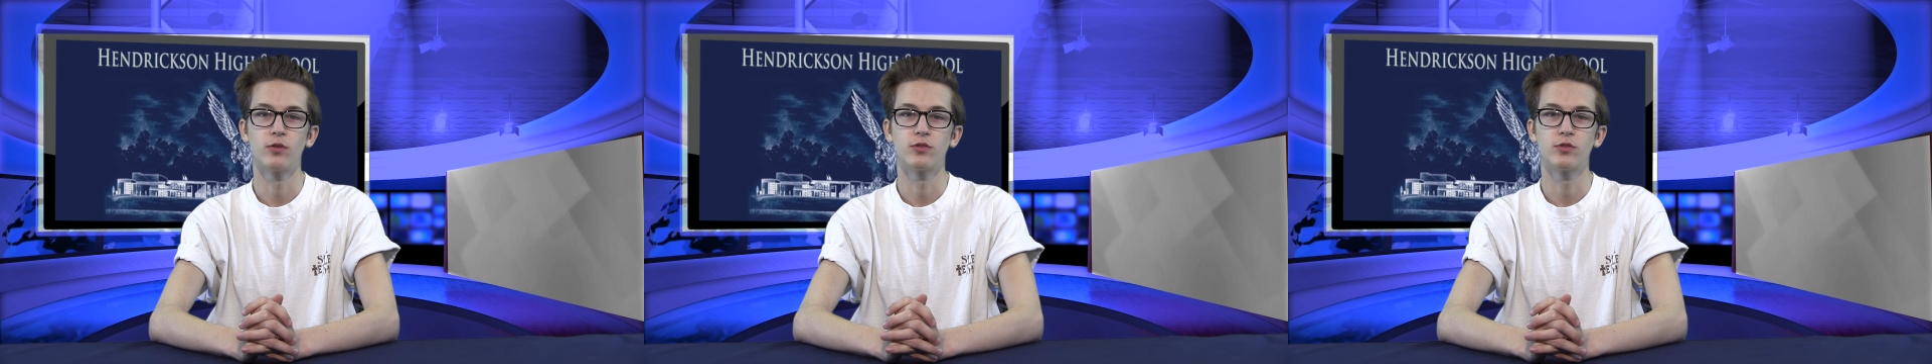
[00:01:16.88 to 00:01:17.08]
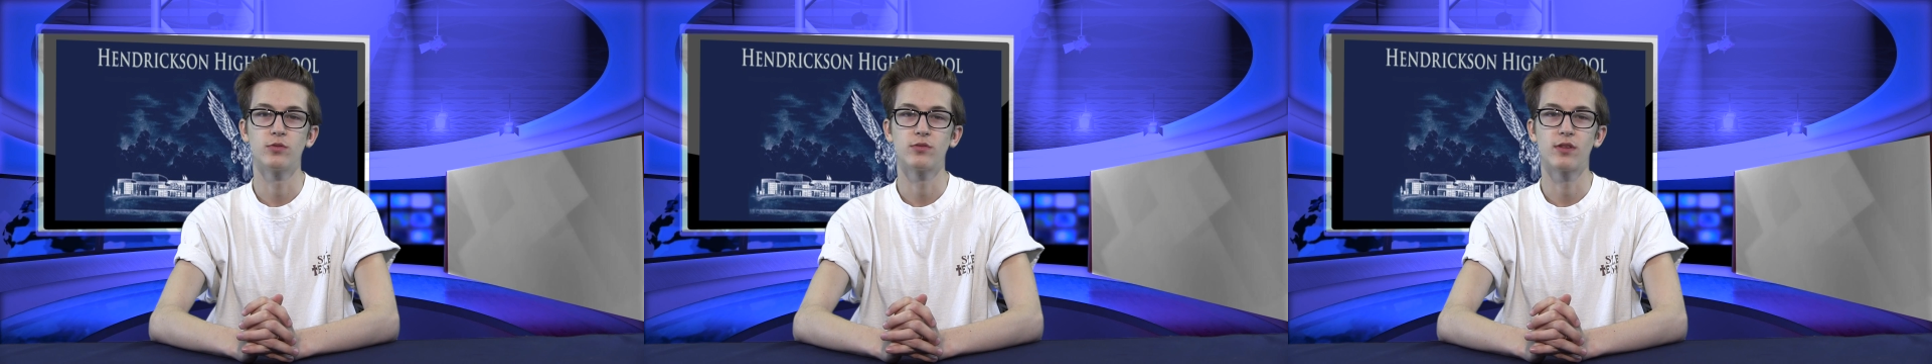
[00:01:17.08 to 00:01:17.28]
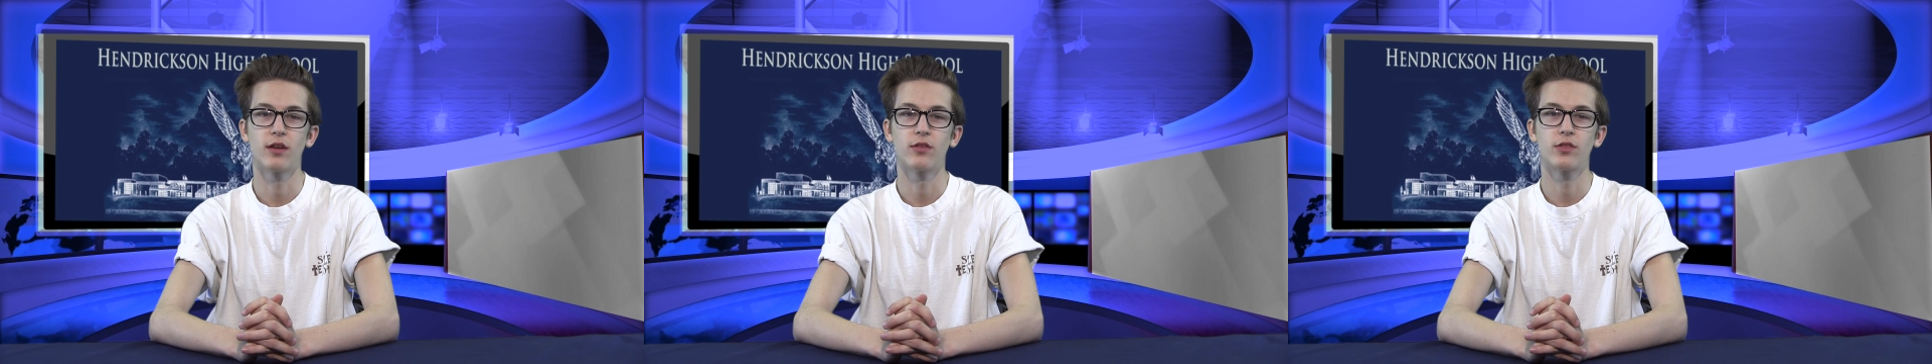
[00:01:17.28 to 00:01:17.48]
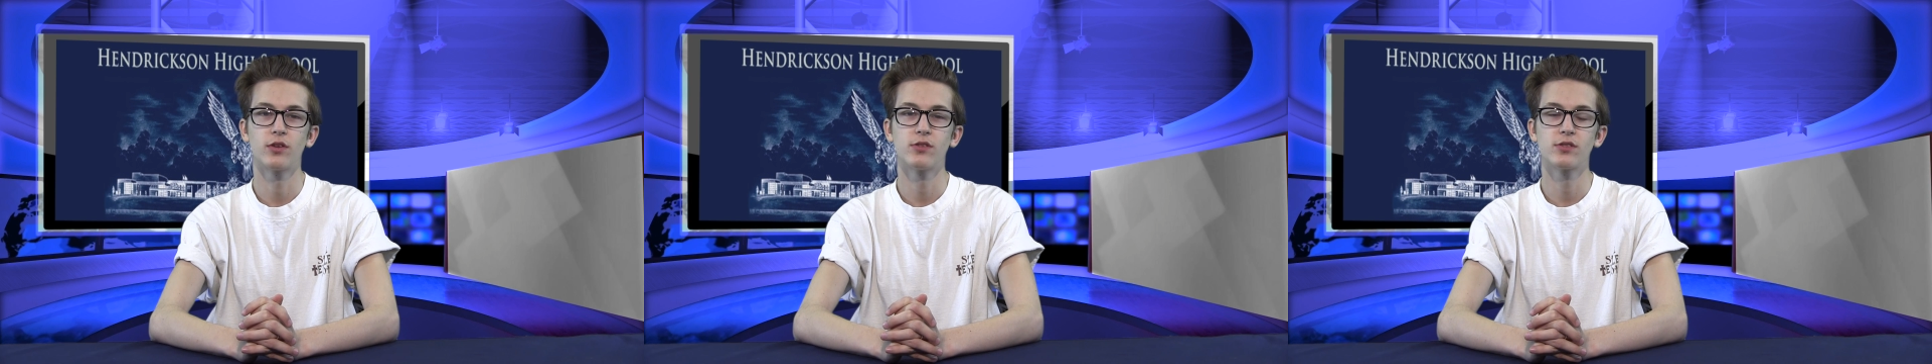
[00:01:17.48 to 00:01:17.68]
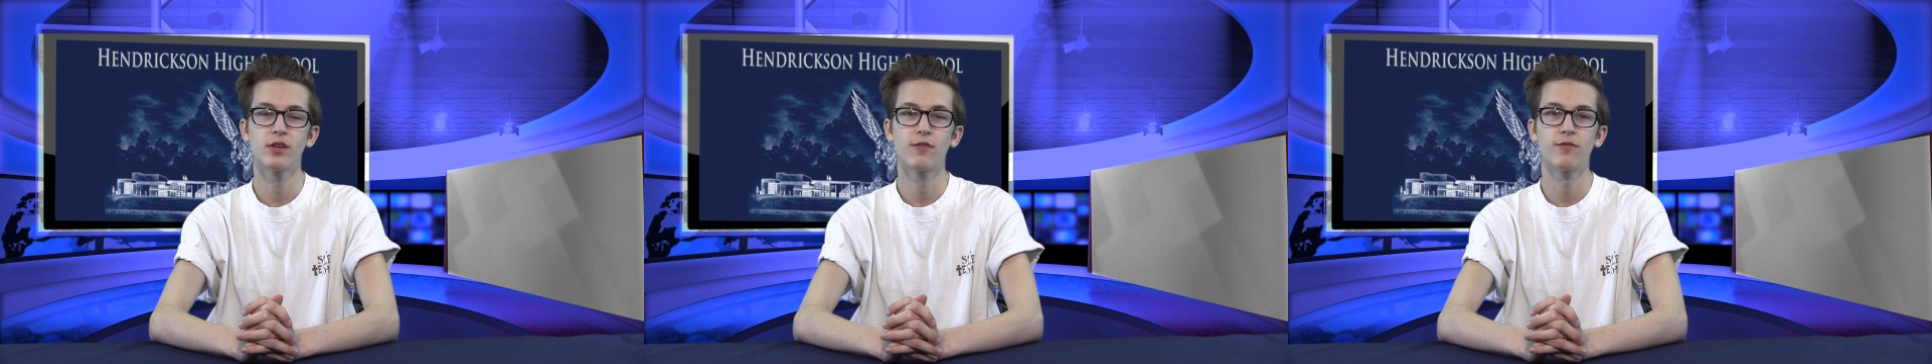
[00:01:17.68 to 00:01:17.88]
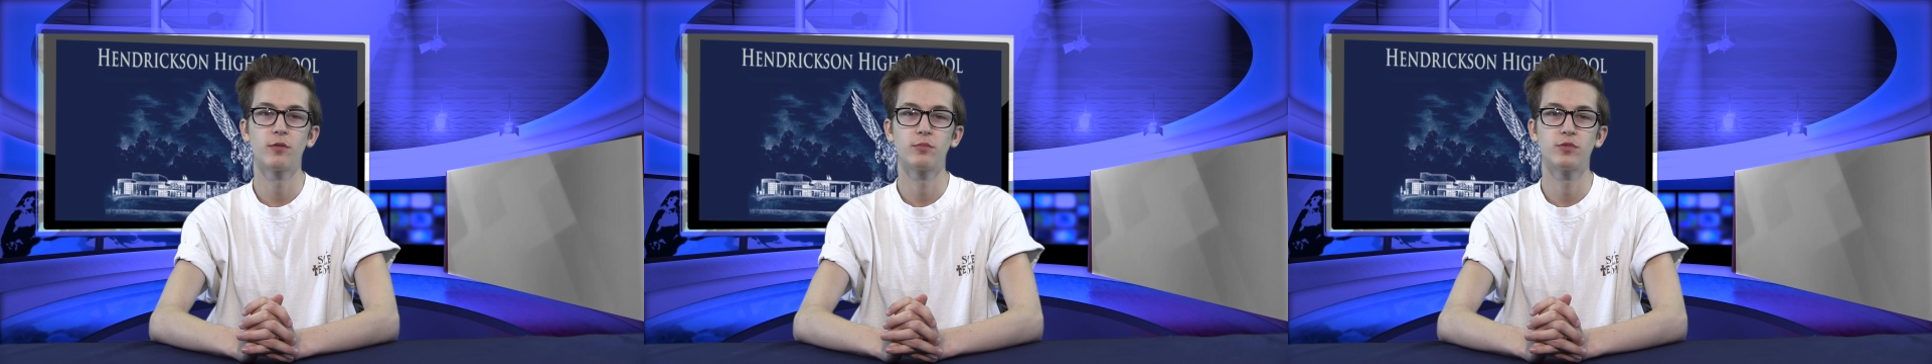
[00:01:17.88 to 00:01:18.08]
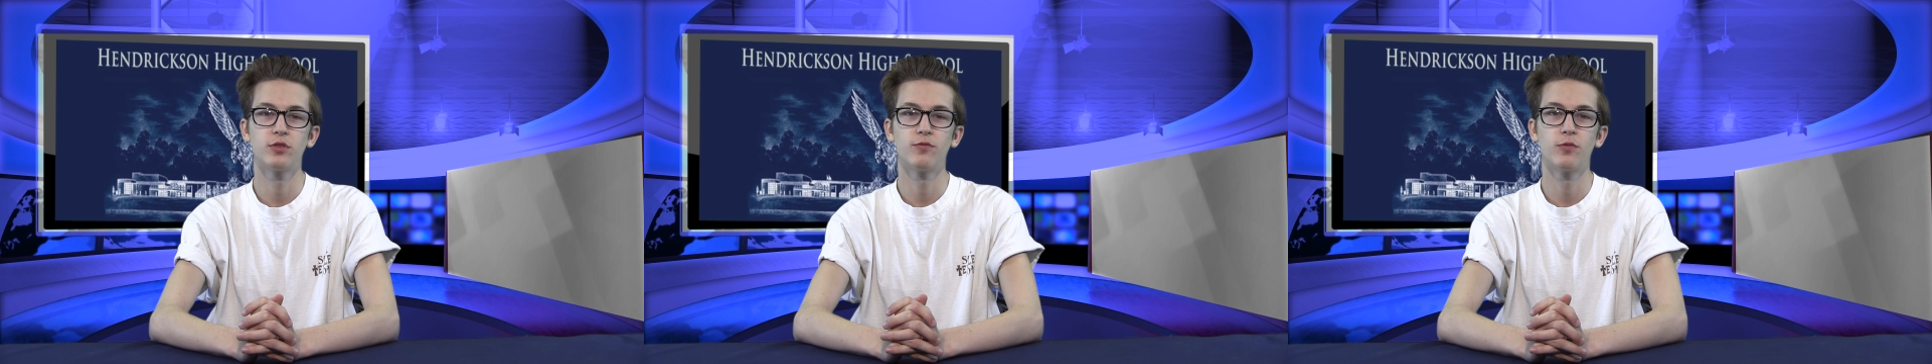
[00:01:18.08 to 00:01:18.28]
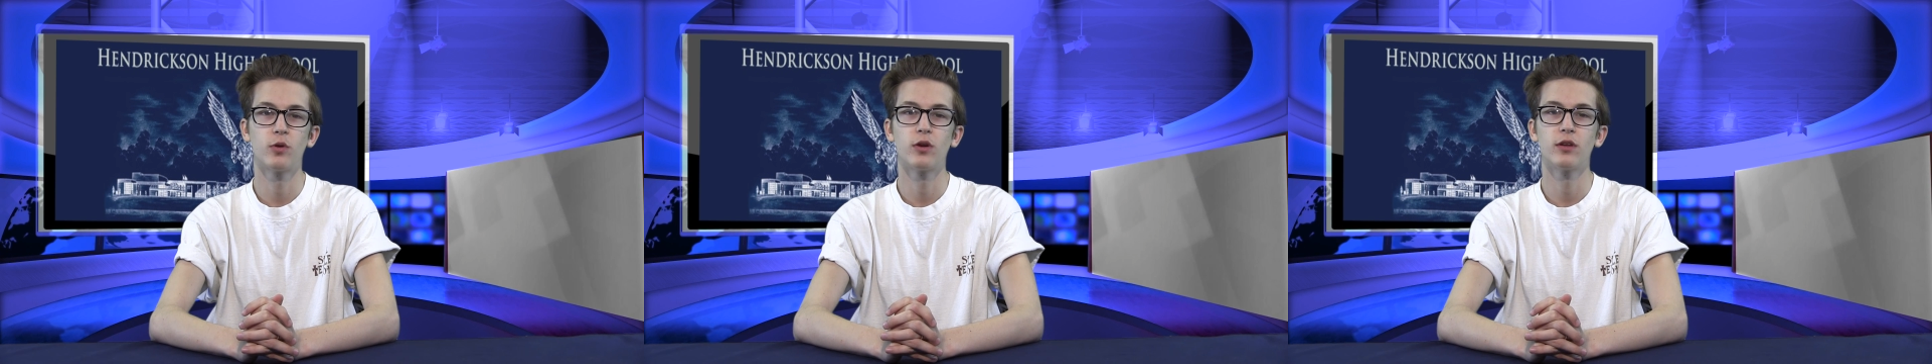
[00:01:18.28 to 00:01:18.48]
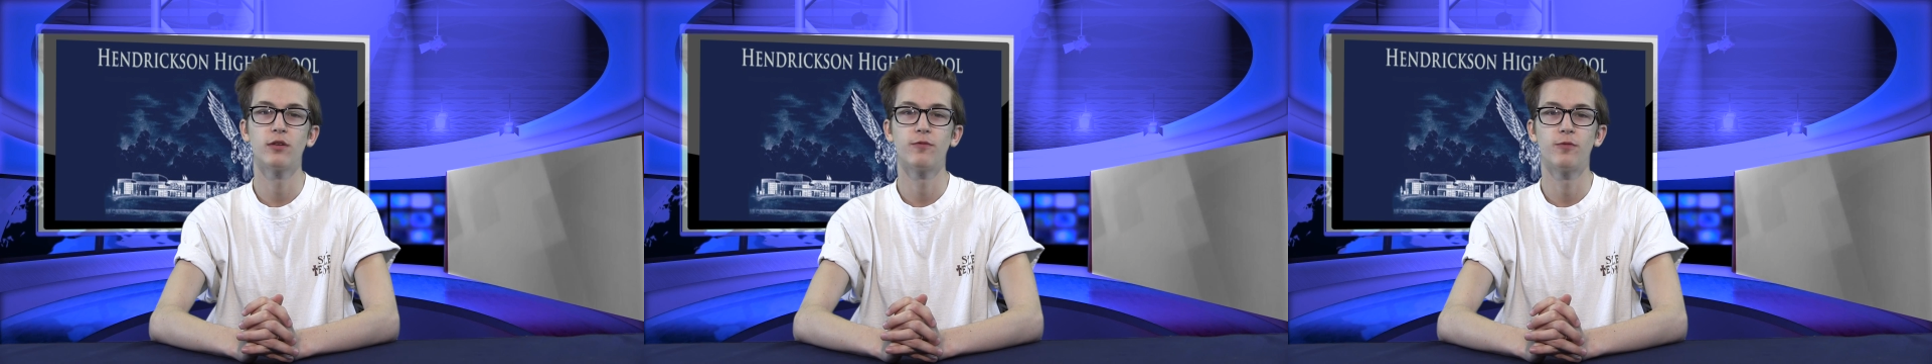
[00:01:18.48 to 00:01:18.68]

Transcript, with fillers: or Tuesday, Thursday from 2.40 to